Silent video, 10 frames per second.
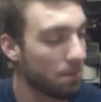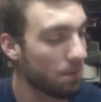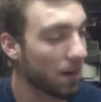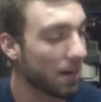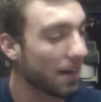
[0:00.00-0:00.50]

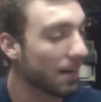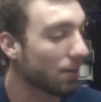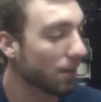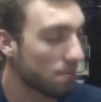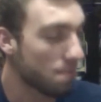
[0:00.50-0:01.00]
Right now,
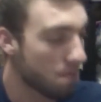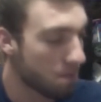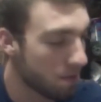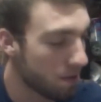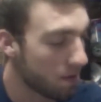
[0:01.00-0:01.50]
I'm
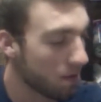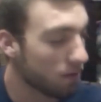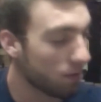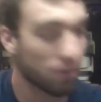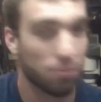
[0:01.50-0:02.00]

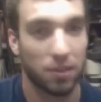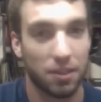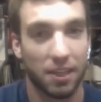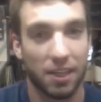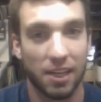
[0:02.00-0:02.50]

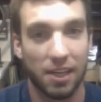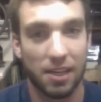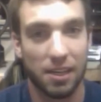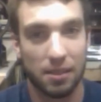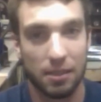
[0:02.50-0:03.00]
rebuilding
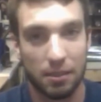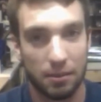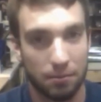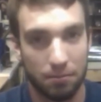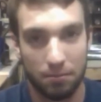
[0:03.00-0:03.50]
the
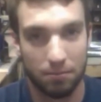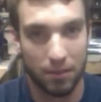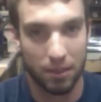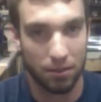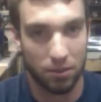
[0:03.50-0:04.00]

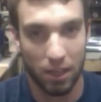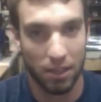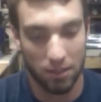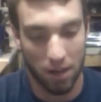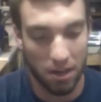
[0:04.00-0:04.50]

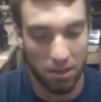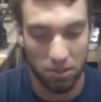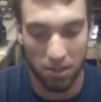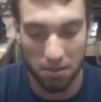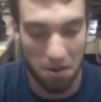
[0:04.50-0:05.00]
chainsaw
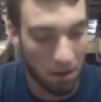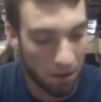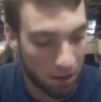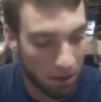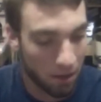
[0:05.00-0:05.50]
engine
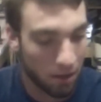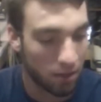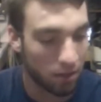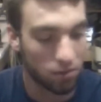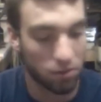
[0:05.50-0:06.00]

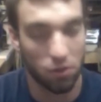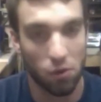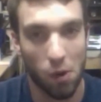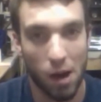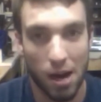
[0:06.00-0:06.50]

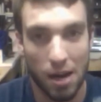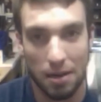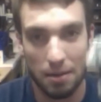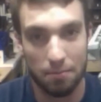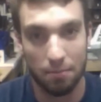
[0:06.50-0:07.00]
to
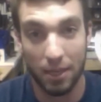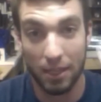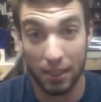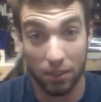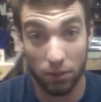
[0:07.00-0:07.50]
make
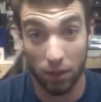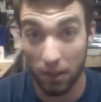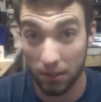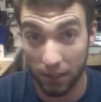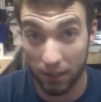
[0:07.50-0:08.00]
it into an
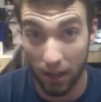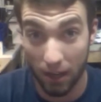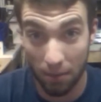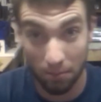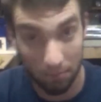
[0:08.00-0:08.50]
RC car.